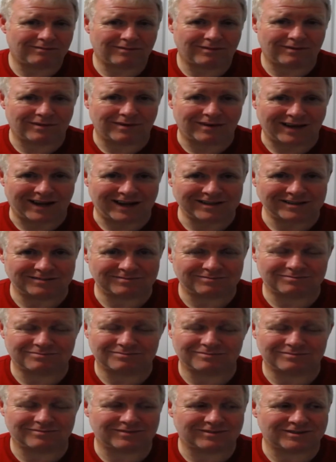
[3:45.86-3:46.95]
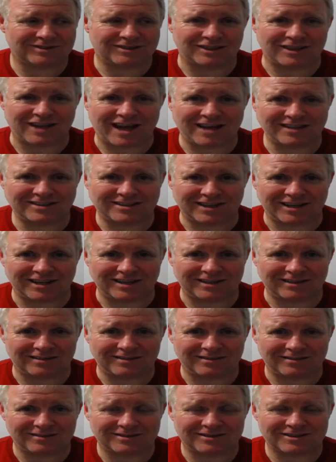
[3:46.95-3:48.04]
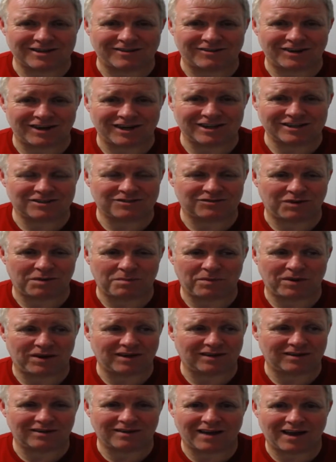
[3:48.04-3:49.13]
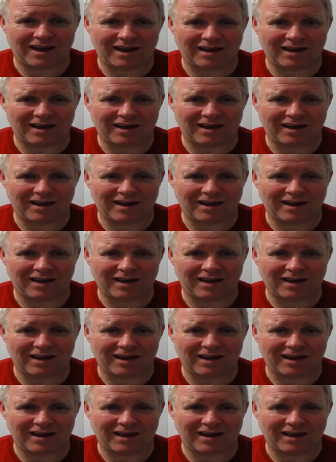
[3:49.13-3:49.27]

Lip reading: Like, it's a 1970s flipping